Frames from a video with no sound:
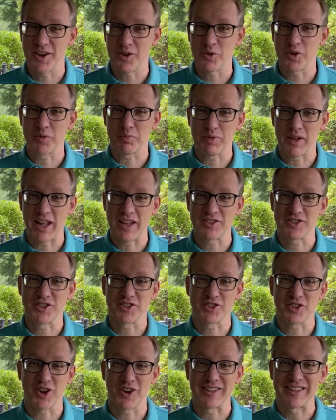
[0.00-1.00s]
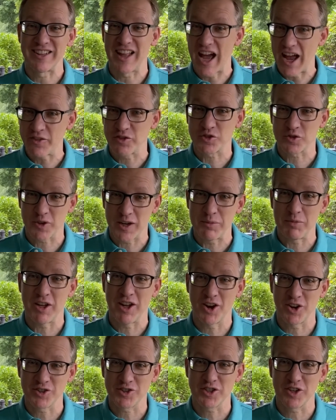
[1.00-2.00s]
with plans to start live streaming
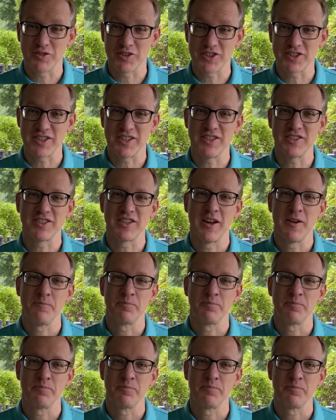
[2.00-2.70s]
our services.